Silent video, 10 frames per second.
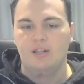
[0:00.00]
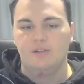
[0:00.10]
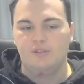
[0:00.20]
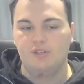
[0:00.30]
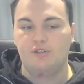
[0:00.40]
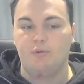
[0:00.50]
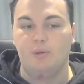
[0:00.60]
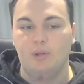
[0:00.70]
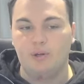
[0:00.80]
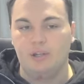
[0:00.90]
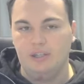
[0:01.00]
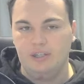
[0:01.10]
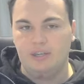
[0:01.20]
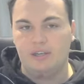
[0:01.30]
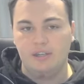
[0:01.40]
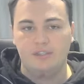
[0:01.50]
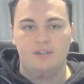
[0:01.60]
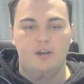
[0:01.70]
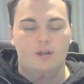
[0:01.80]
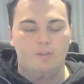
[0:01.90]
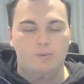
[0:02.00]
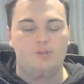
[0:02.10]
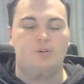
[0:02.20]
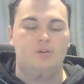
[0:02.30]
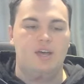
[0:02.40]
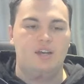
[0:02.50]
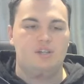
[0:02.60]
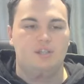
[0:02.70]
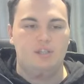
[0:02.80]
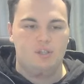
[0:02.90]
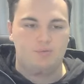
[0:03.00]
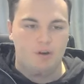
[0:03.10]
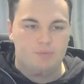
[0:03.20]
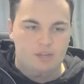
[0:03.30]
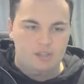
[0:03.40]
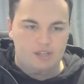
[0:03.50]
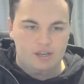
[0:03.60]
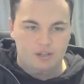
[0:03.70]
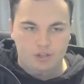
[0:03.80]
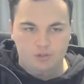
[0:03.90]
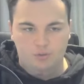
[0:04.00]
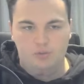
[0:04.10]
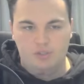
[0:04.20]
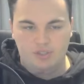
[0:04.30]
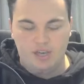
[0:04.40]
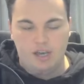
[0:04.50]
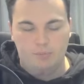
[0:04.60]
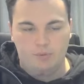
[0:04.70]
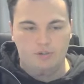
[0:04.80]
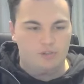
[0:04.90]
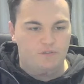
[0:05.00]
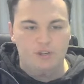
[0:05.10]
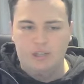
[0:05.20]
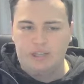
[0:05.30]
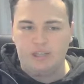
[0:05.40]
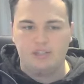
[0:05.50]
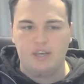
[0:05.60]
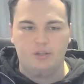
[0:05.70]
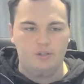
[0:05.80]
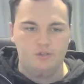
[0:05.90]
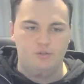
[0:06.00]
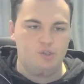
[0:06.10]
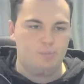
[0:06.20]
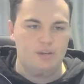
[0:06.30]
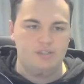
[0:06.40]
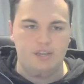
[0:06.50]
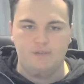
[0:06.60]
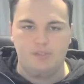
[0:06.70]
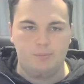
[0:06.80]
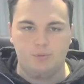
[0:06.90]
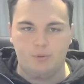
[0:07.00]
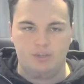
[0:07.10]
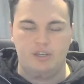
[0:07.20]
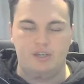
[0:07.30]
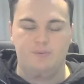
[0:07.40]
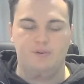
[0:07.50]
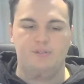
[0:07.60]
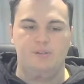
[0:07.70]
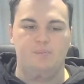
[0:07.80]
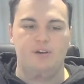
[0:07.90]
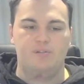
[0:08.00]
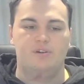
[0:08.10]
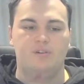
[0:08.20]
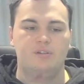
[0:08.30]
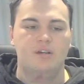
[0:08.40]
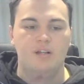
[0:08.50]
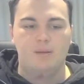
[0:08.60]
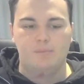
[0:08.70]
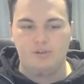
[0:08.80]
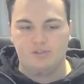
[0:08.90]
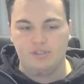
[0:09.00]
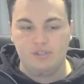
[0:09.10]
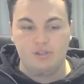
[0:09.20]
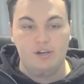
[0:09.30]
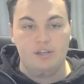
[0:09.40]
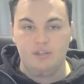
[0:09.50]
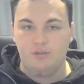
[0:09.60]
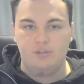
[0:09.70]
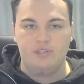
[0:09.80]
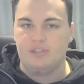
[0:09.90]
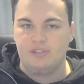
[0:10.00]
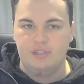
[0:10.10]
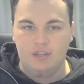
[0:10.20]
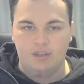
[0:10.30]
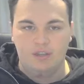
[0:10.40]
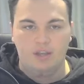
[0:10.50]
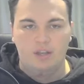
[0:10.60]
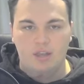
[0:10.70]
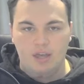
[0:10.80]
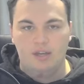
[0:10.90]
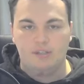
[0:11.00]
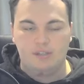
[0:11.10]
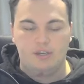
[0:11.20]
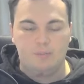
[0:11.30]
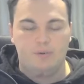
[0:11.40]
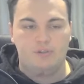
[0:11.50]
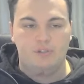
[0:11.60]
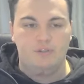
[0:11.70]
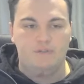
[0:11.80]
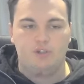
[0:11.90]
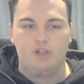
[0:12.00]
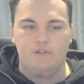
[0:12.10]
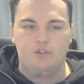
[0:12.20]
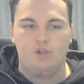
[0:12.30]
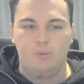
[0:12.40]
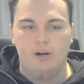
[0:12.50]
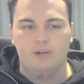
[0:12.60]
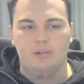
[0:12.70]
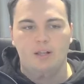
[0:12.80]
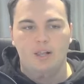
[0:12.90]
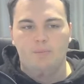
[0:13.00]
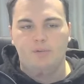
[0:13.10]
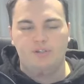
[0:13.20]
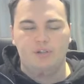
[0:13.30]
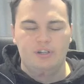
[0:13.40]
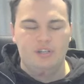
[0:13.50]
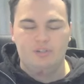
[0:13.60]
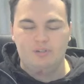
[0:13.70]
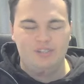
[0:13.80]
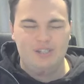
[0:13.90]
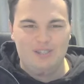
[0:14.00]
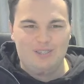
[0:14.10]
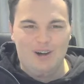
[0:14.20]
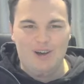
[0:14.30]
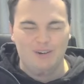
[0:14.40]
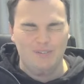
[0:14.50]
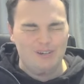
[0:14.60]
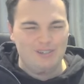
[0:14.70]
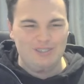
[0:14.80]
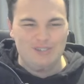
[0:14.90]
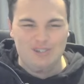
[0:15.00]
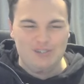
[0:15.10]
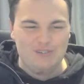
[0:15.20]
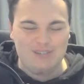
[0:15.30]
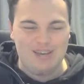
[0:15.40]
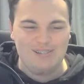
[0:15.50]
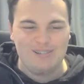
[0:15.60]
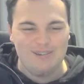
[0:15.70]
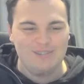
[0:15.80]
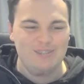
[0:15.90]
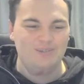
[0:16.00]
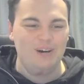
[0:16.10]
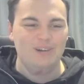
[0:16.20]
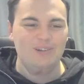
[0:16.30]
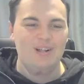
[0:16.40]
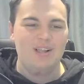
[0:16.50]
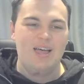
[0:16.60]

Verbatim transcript: Does throw a lot of leg kicks, which could actually disrupt Asael Adjoudj's game because I feel like Asael Adjoudj must have some sort of kickboxing background because this guy uses his length and his kickboxing very, very well. But he's got an interesting style because he shoots for takedowns as well.